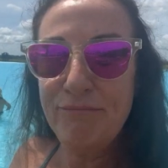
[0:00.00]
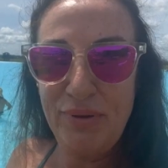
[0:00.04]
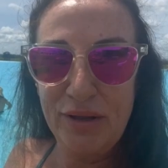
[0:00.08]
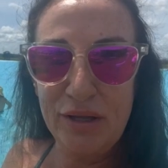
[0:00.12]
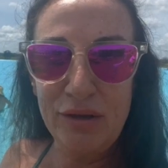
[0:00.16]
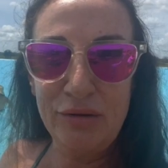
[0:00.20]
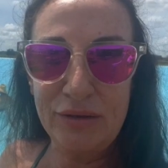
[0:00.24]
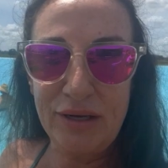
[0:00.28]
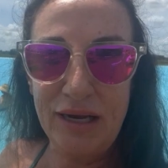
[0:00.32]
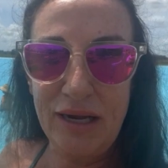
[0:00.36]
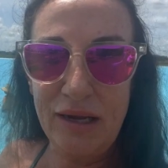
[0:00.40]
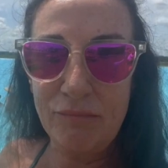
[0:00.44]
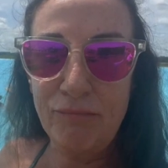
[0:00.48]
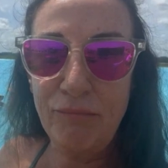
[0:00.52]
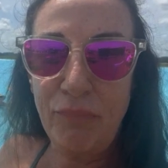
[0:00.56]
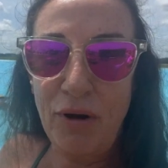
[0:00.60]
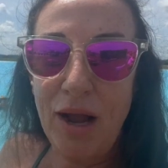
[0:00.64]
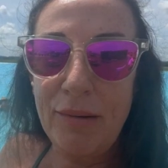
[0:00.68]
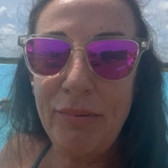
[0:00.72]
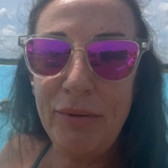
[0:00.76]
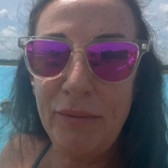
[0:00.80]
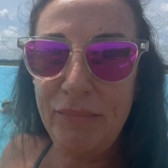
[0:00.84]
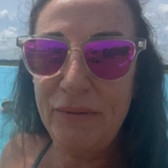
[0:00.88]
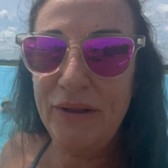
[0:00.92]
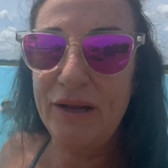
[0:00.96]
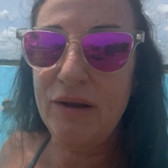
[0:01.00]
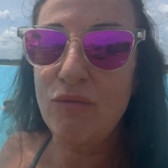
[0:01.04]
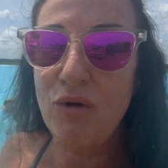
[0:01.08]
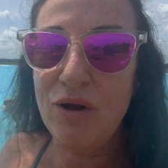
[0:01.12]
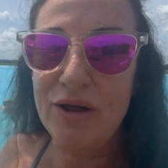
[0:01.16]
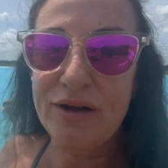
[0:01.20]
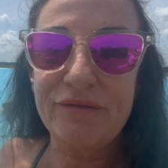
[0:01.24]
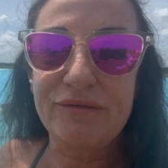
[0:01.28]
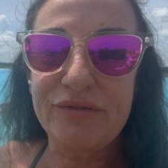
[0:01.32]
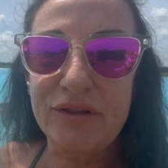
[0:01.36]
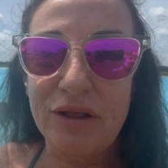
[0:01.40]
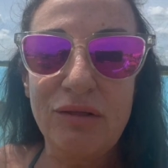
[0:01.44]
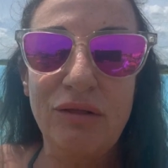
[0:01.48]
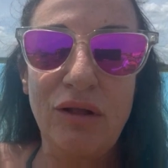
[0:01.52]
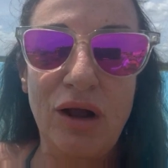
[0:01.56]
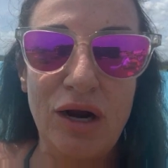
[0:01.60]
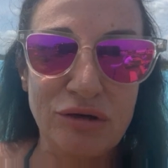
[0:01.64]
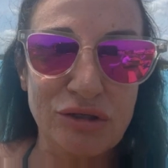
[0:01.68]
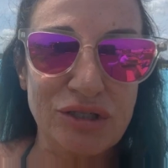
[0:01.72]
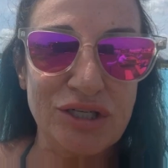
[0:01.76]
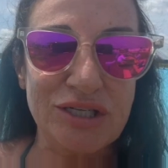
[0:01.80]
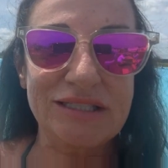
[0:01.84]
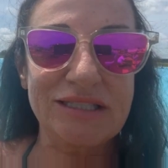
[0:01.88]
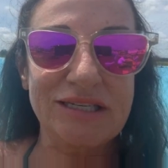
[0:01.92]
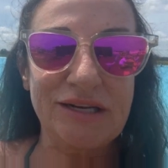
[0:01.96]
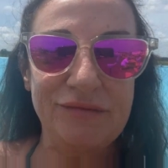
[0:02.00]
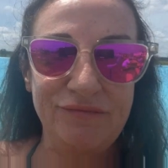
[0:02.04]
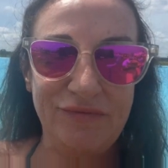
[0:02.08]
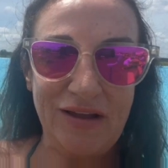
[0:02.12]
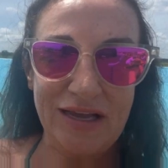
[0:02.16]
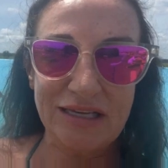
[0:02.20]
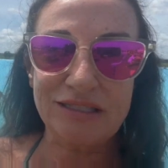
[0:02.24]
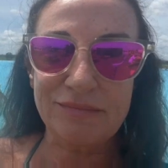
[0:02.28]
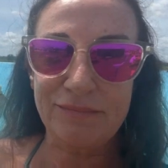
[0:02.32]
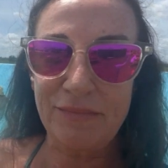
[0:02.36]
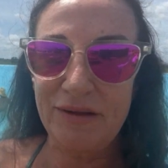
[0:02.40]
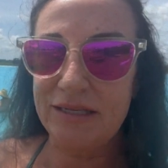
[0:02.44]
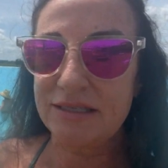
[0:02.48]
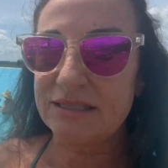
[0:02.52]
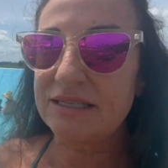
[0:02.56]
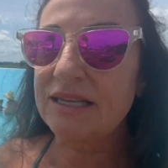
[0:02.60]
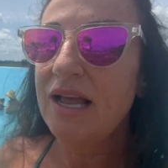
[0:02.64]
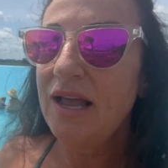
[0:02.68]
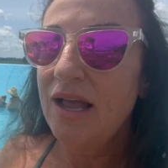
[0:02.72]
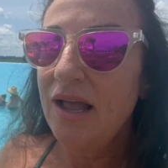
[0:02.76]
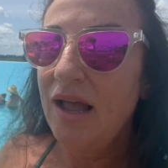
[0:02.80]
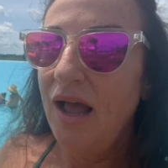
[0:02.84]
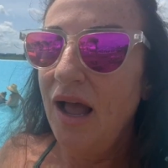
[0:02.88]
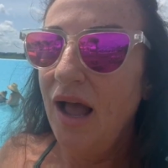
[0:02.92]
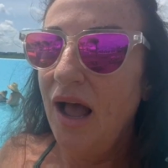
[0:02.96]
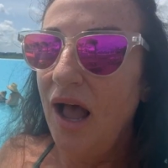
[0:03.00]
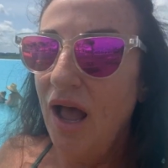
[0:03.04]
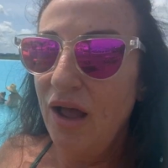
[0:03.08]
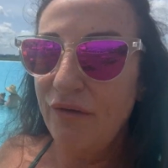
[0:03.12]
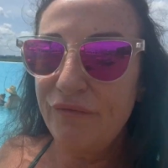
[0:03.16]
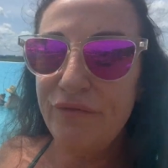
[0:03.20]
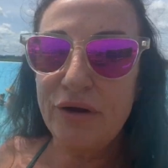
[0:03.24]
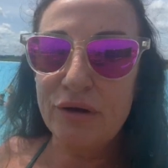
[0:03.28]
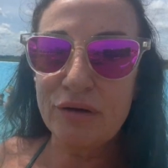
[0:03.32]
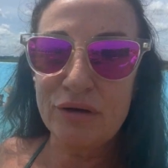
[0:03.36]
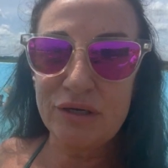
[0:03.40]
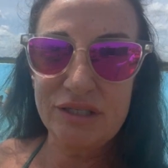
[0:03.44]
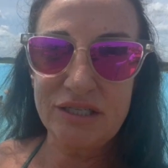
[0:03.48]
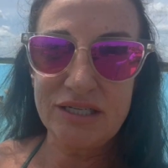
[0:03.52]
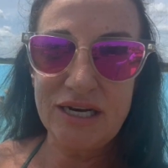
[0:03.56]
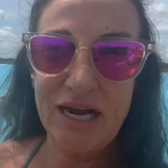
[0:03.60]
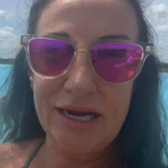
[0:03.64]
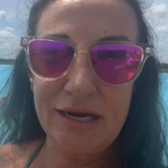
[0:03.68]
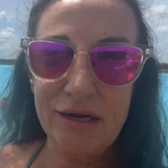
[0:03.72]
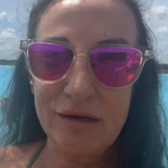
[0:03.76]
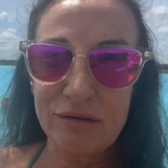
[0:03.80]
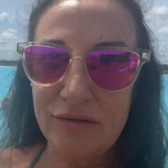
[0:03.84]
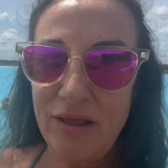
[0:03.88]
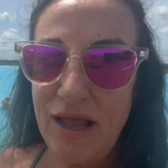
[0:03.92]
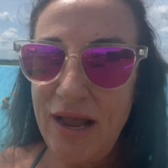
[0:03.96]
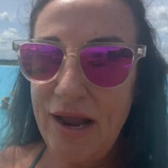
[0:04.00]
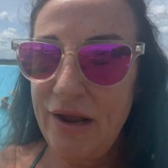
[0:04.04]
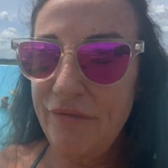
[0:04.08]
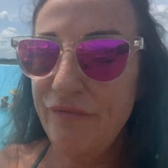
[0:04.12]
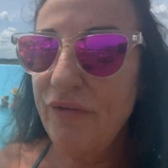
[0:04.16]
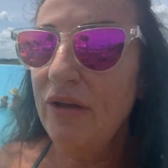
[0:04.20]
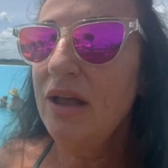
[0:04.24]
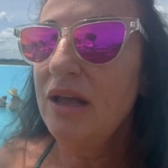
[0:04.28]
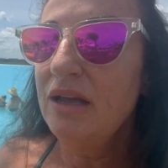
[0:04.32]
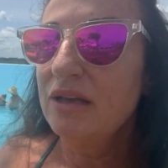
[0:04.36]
building probably one of the largest investments of your entire life.